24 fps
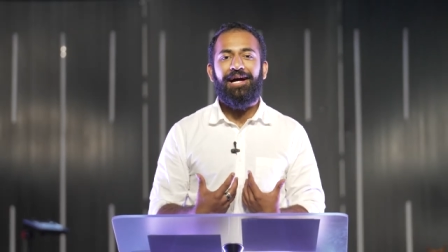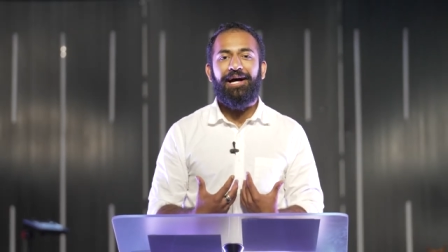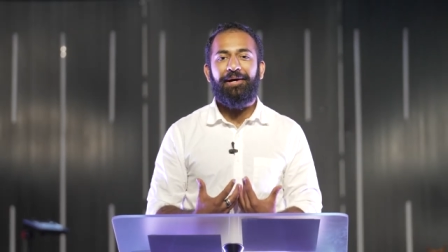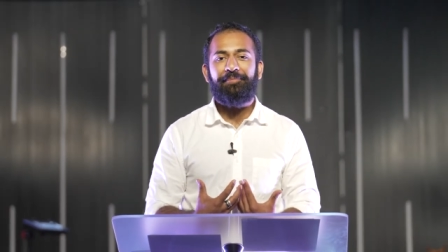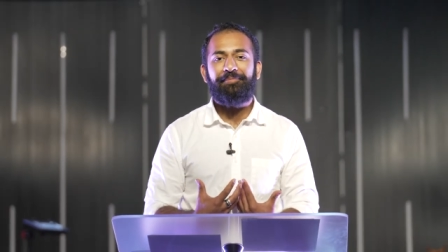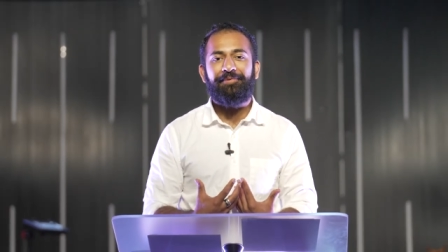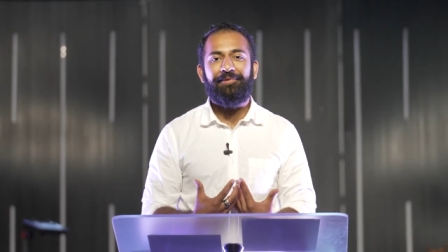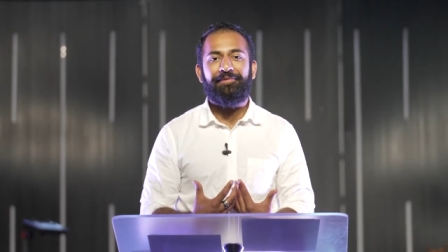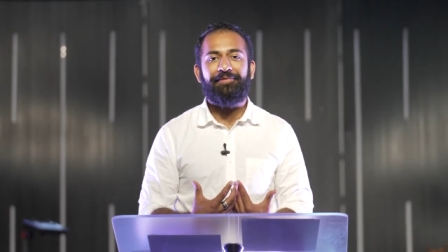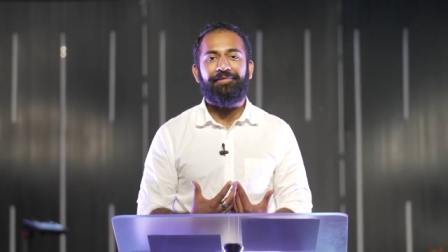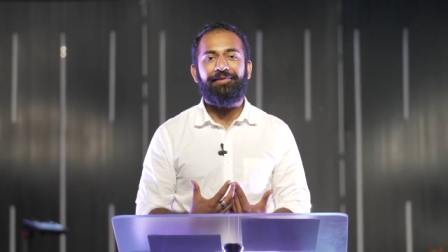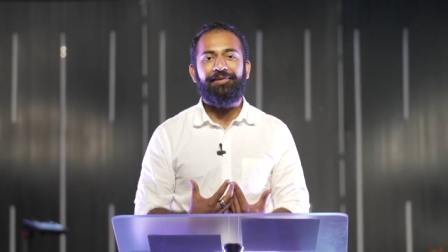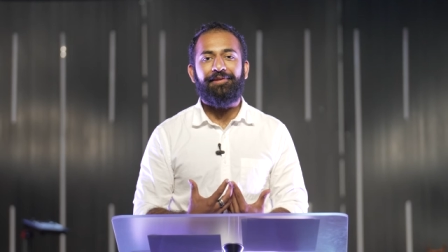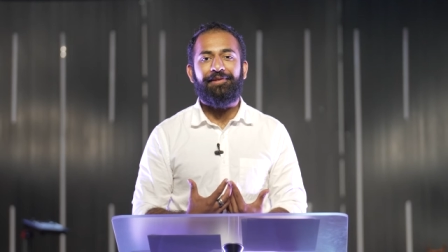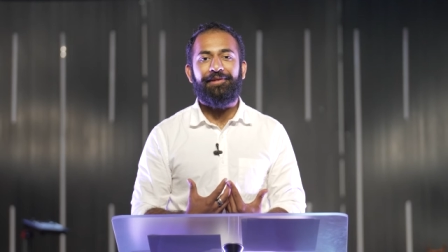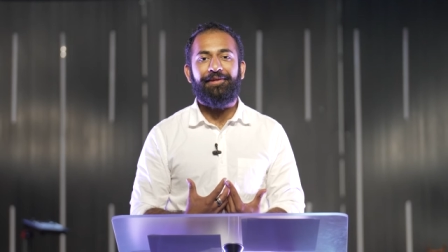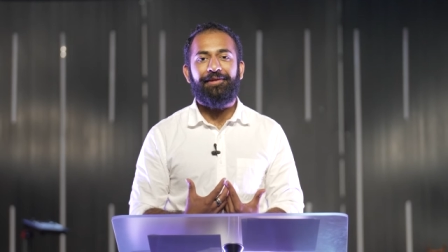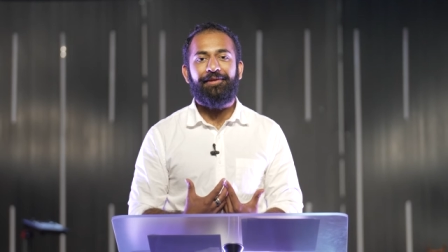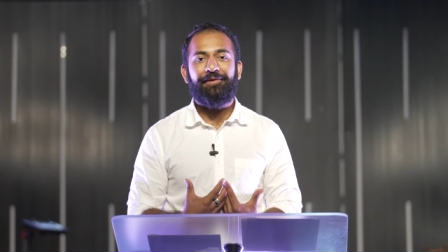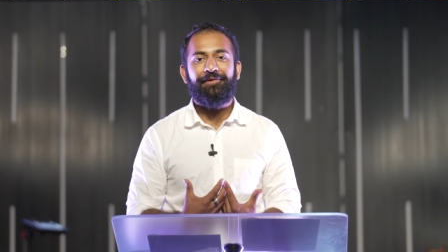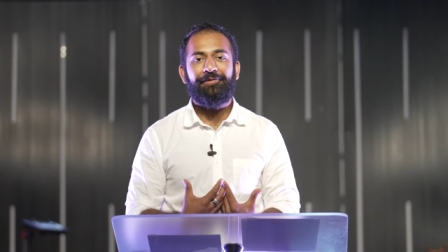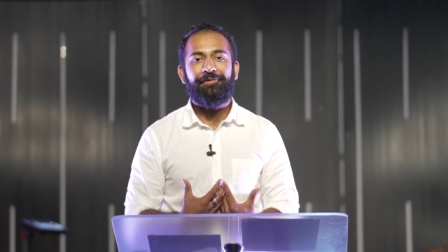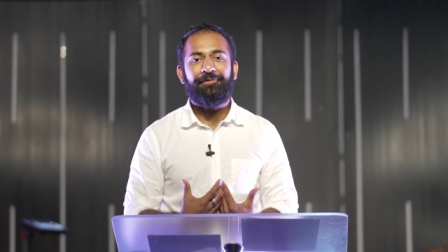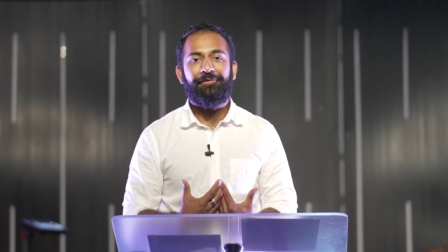
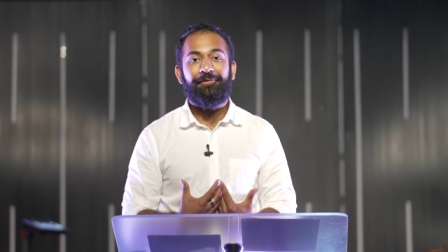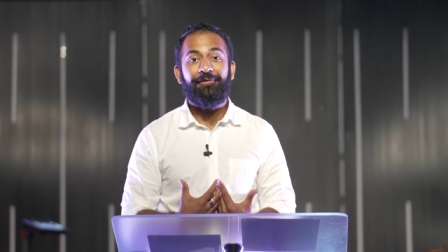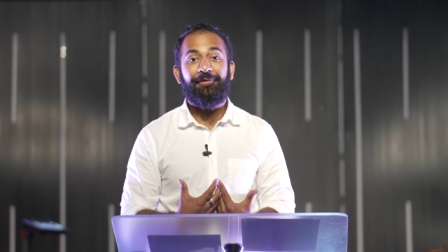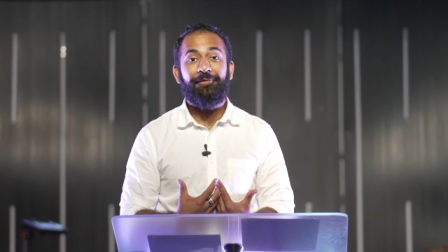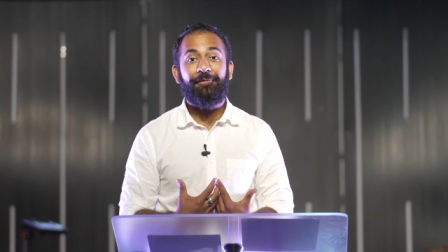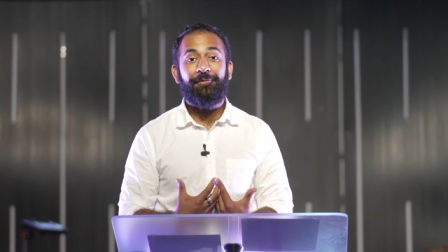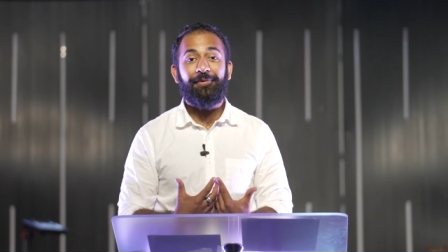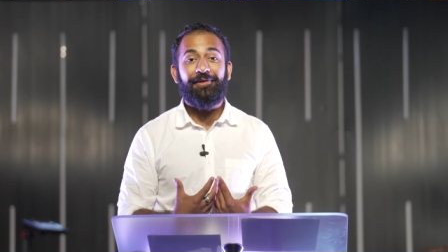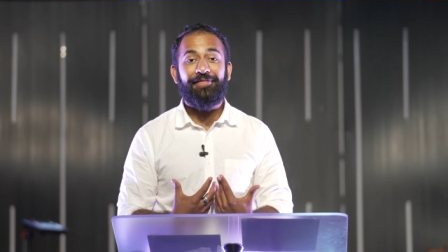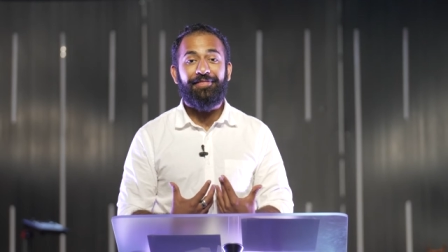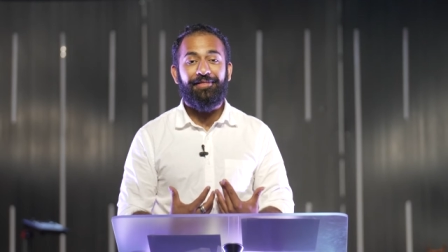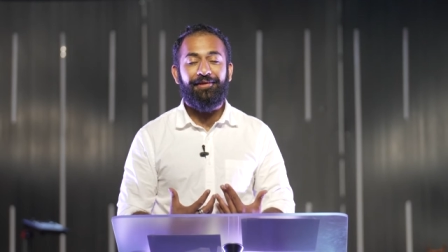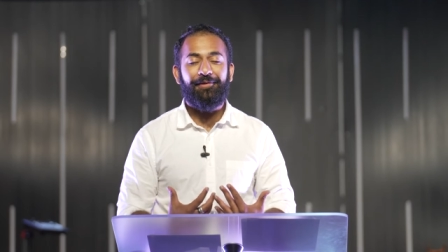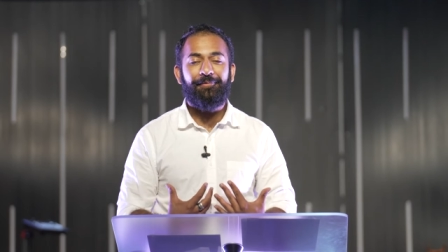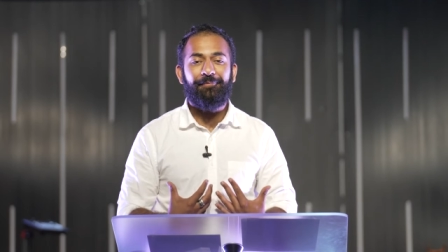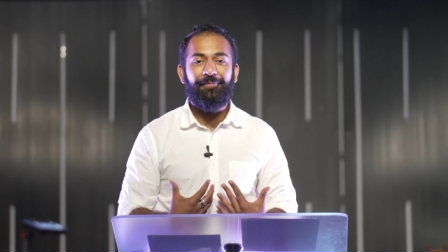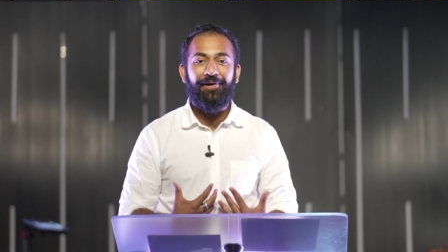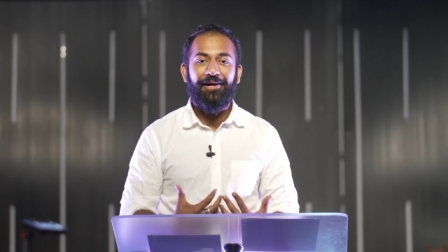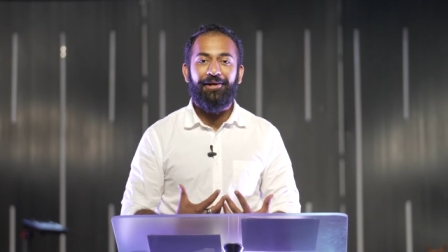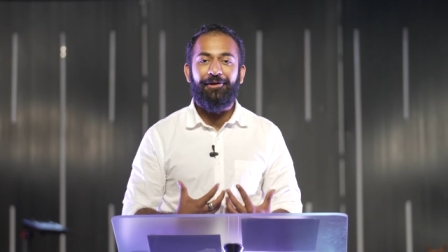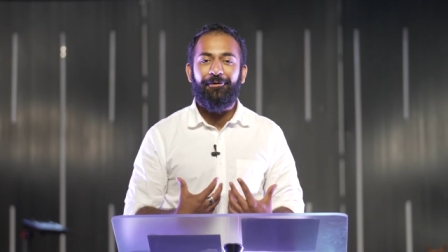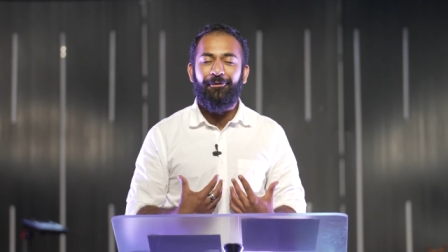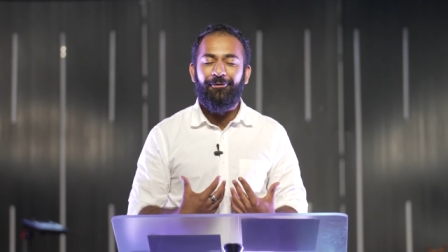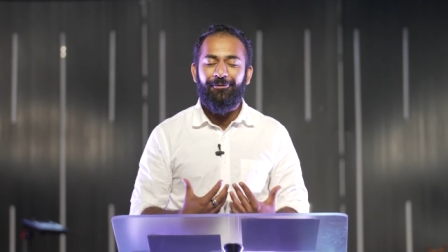apathy within
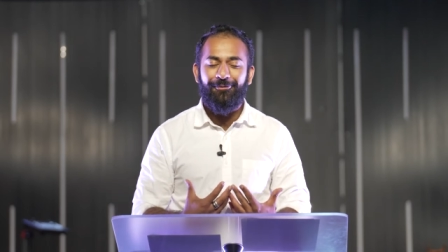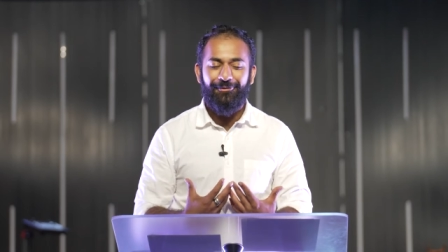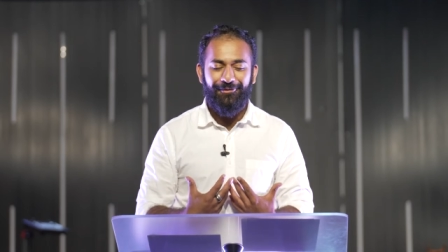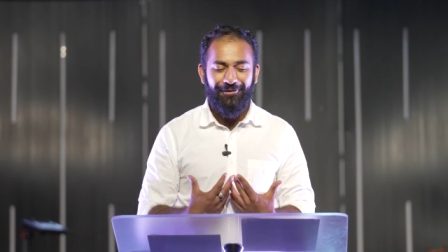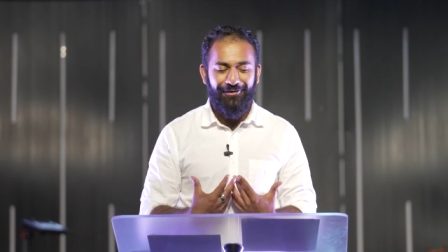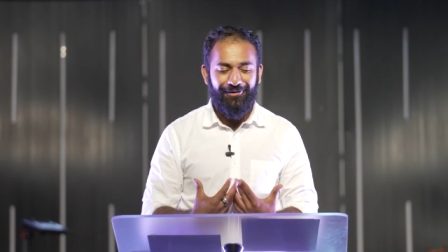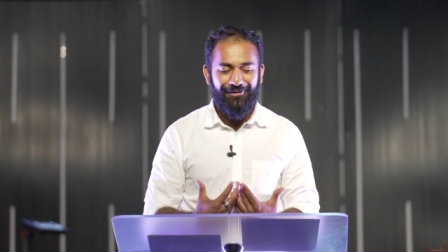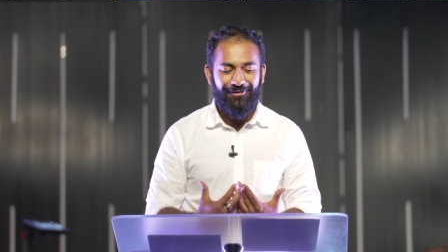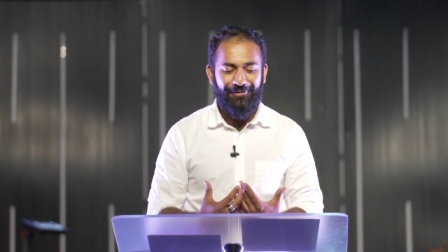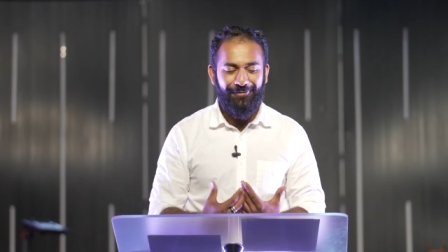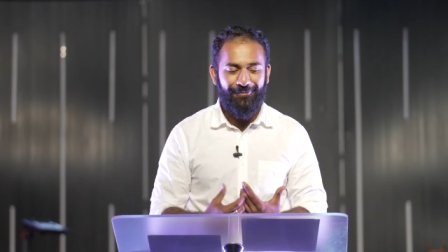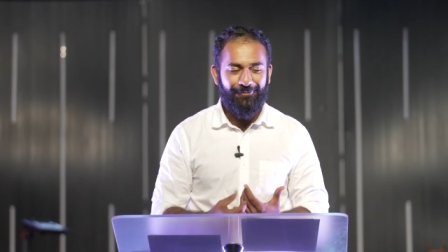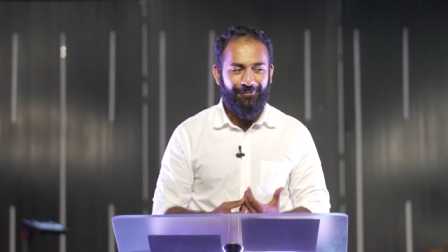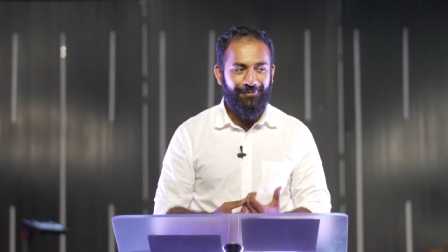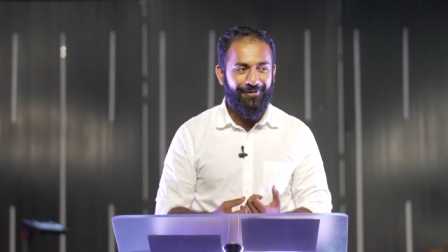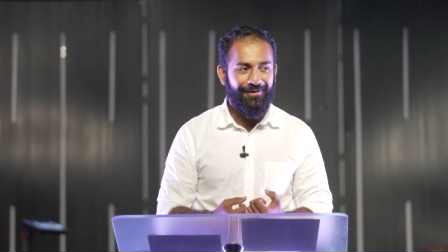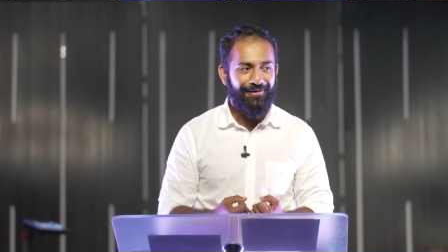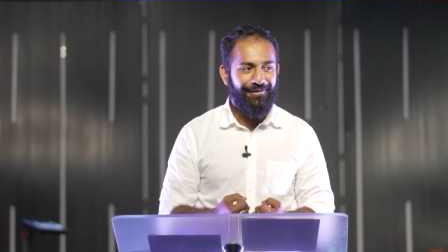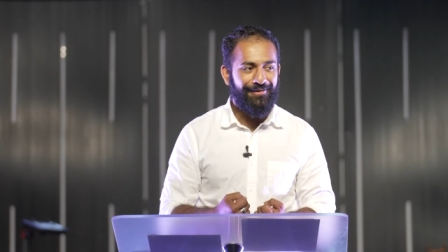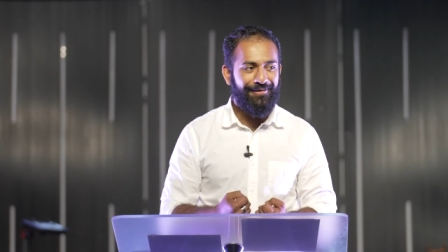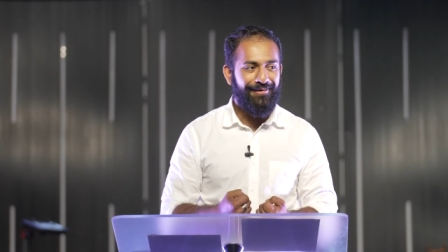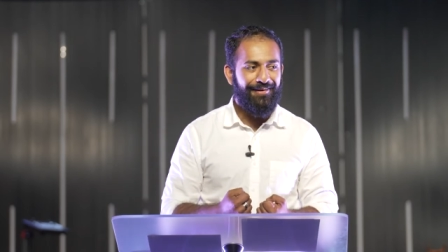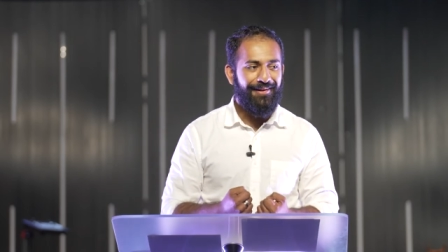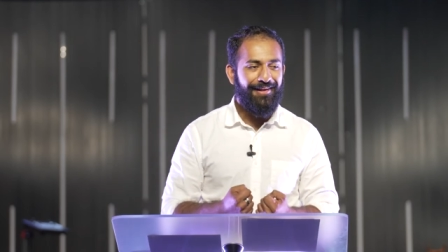my own heart
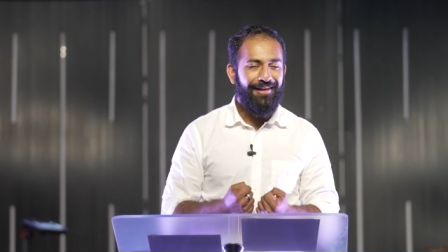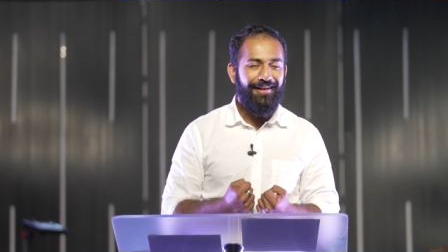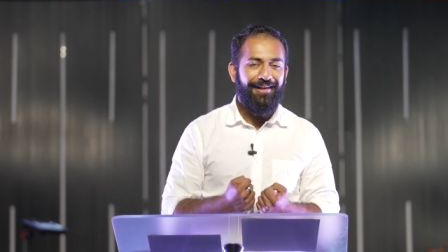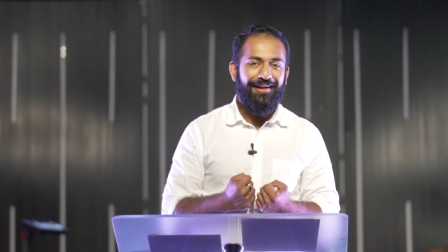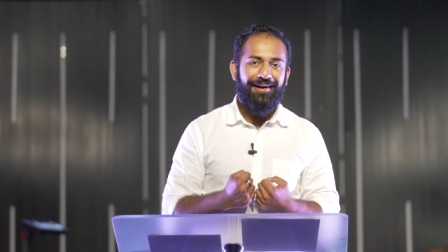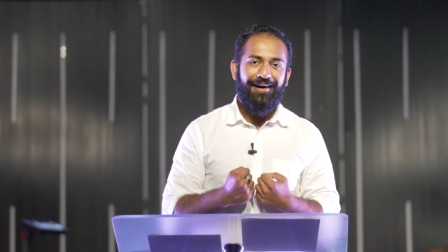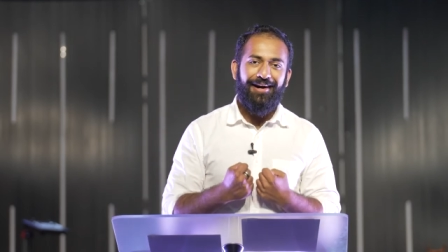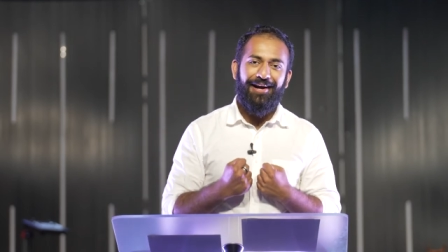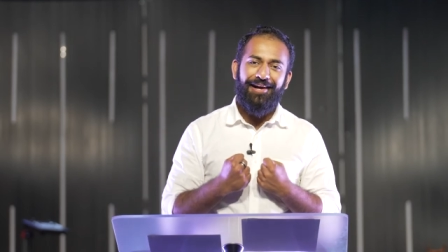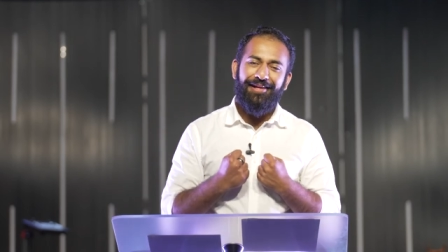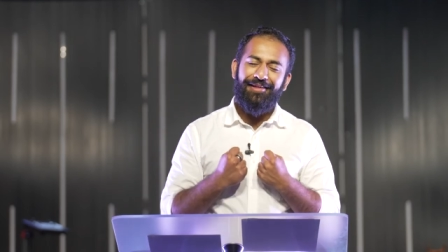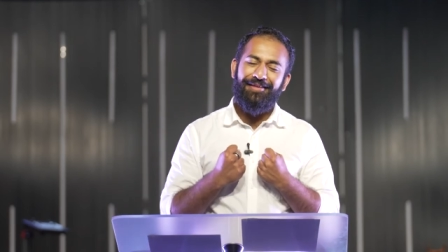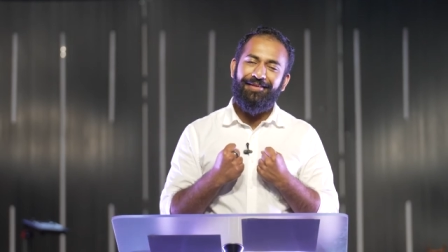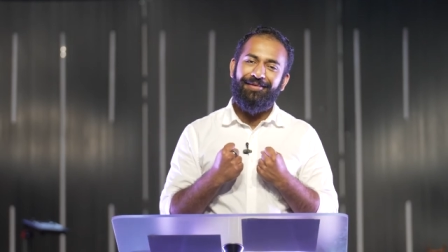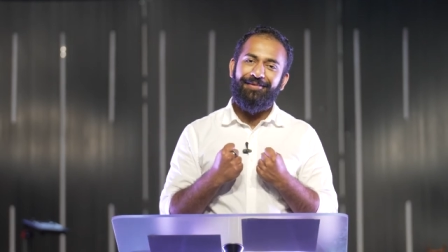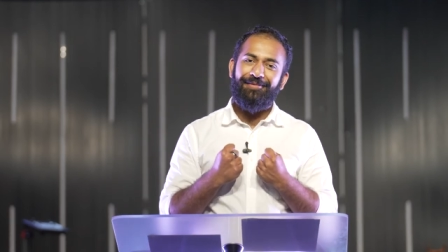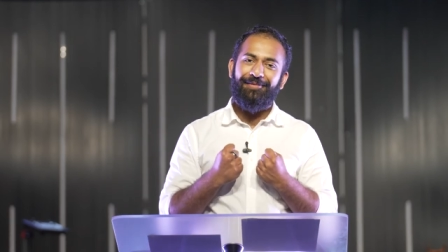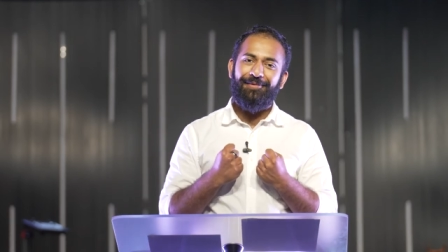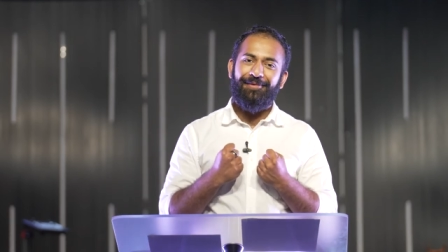where I,